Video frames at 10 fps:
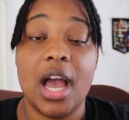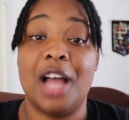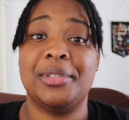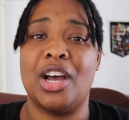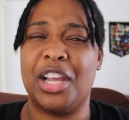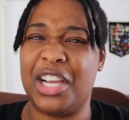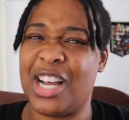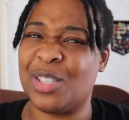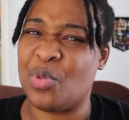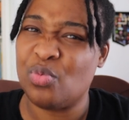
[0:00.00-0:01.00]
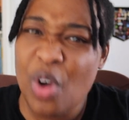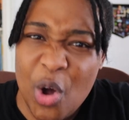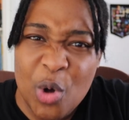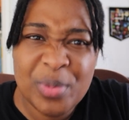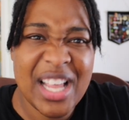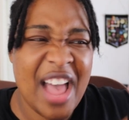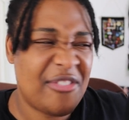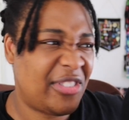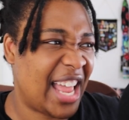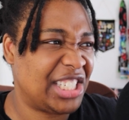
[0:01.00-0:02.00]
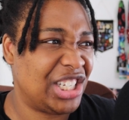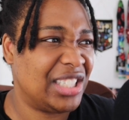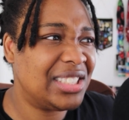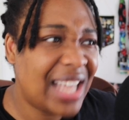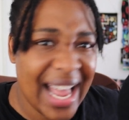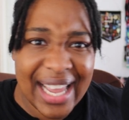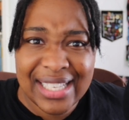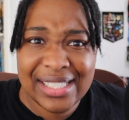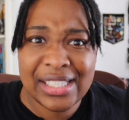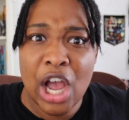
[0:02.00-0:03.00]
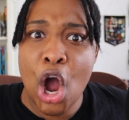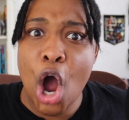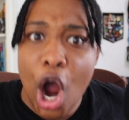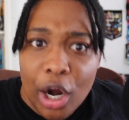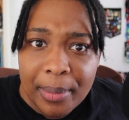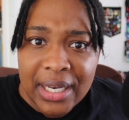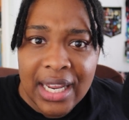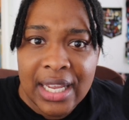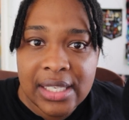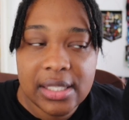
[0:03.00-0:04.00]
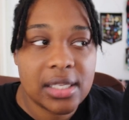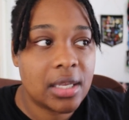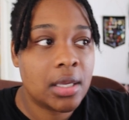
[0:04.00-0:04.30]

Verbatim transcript: I'm talking gospel robes, flashing lights, harmonies.